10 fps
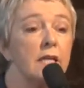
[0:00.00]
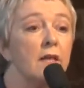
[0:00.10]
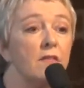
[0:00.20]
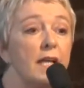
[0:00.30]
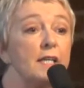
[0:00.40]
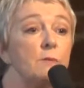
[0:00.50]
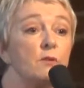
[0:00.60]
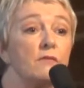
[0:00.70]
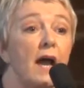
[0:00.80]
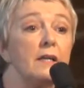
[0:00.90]
and they can
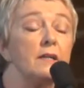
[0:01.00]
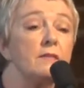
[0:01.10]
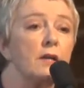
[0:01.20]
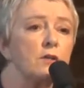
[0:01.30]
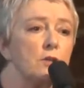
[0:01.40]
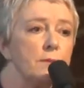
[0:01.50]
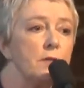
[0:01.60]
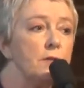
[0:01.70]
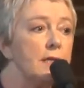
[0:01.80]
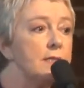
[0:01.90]
provide it in their
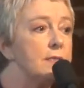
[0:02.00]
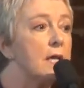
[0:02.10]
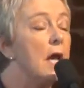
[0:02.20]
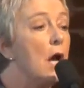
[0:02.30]
communities.